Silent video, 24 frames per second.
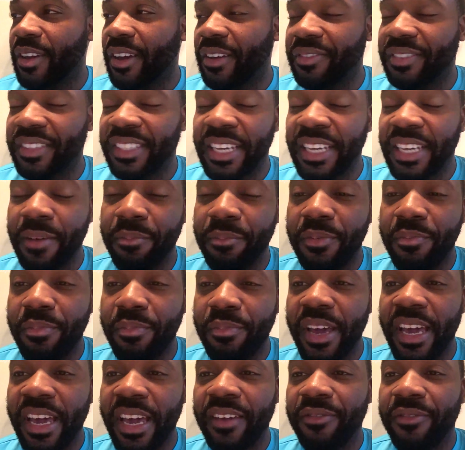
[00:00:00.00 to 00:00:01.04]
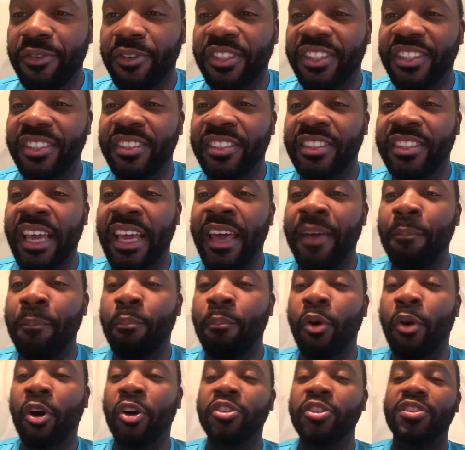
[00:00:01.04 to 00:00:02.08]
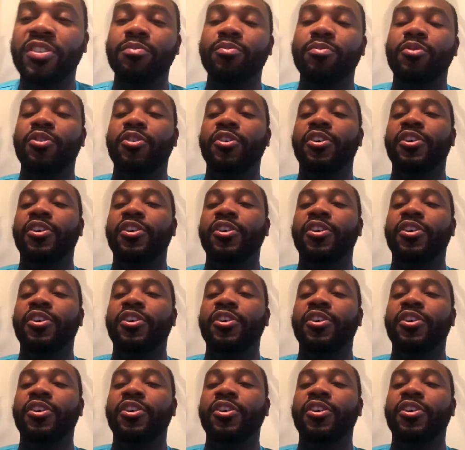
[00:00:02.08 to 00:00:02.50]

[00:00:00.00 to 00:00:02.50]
have Tampa Bay versus at Baltimore.